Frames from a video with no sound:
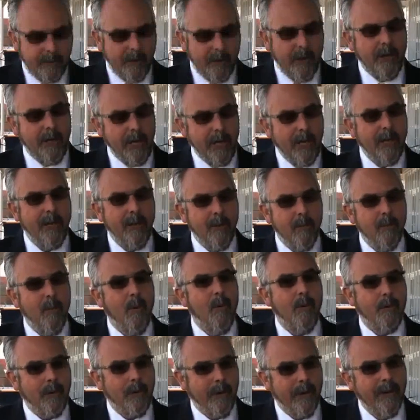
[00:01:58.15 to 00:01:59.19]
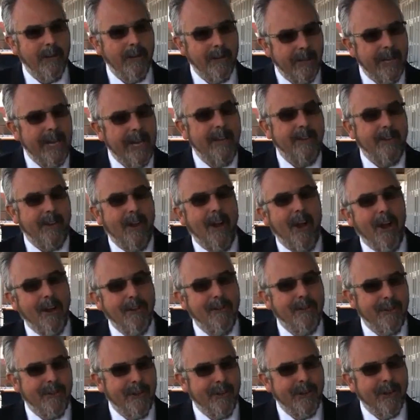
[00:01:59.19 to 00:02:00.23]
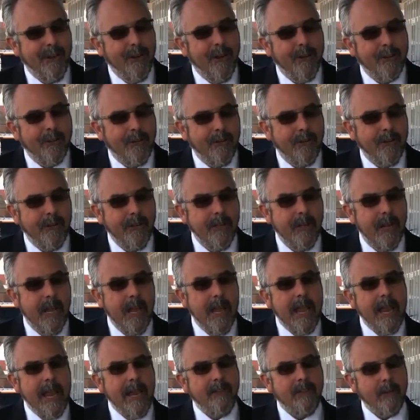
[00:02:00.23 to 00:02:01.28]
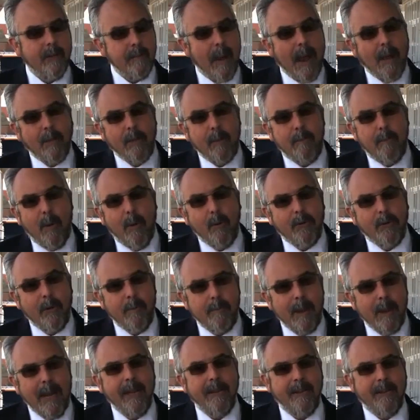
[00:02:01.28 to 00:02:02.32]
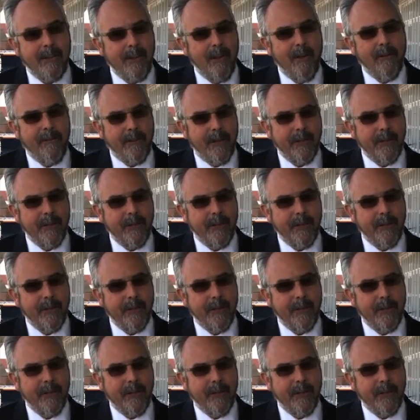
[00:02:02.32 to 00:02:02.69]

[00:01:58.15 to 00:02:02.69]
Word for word: turning water into hydrogen and oxygen. It's about the portability